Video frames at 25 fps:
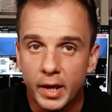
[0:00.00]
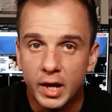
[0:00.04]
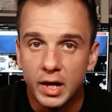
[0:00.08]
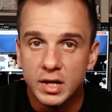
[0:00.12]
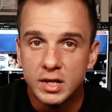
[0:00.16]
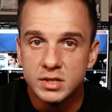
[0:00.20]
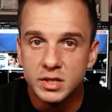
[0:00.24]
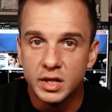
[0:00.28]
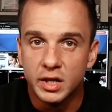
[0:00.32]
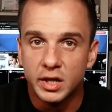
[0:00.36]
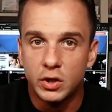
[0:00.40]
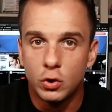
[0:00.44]

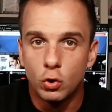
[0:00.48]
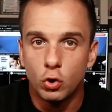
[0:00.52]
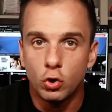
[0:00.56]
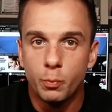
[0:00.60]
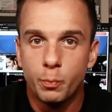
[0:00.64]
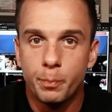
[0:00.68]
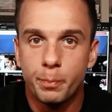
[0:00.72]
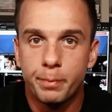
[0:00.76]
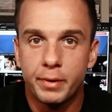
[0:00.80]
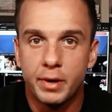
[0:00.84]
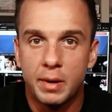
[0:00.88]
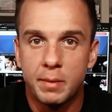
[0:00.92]
Secure
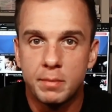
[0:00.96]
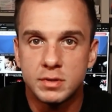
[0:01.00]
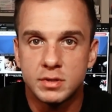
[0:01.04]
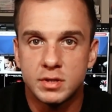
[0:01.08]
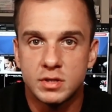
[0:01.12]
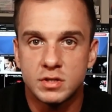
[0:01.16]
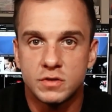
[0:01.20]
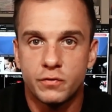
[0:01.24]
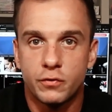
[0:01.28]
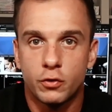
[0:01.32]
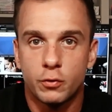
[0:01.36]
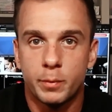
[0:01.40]

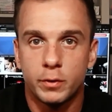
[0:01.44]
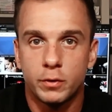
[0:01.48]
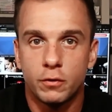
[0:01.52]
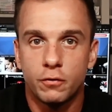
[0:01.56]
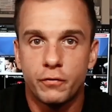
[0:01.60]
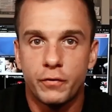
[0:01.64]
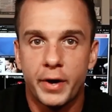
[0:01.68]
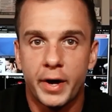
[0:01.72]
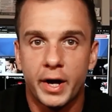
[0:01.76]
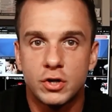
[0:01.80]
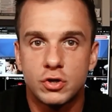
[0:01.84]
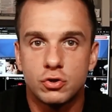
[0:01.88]
premises for
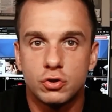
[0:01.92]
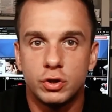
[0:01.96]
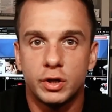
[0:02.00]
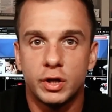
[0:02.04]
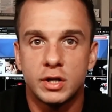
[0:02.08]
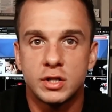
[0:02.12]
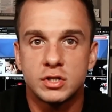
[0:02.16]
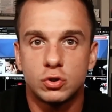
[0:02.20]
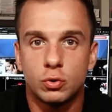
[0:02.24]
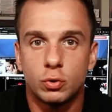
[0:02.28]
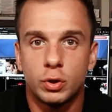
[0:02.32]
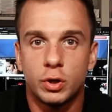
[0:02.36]
manufacturing
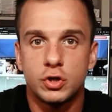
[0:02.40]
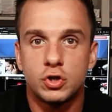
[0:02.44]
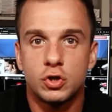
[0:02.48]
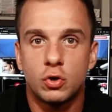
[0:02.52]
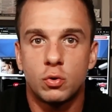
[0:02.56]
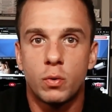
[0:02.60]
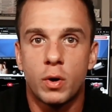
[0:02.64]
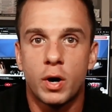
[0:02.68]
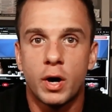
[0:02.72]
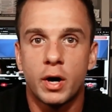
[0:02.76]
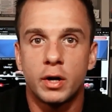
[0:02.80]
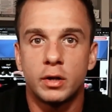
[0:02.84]
and storage
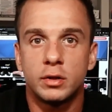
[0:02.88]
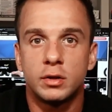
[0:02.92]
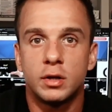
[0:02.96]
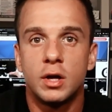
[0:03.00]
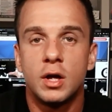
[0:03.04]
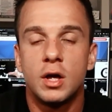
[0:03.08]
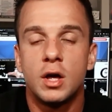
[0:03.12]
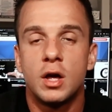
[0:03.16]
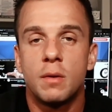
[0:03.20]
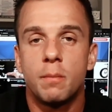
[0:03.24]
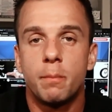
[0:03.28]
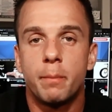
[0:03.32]
required
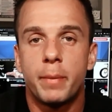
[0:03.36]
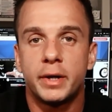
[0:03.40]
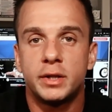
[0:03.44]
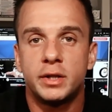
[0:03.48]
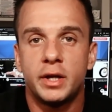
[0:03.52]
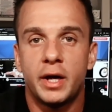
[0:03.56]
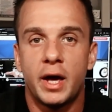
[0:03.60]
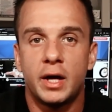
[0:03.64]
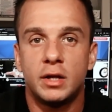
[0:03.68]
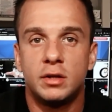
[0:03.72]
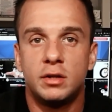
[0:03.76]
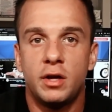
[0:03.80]
by the
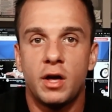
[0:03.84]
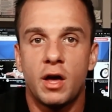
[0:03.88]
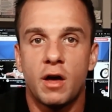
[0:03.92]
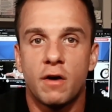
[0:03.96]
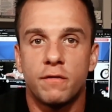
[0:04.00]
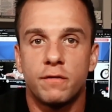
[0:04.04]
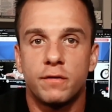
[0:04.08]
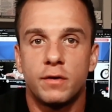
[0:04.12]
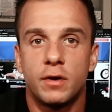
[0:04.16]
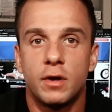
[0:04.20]
ATF.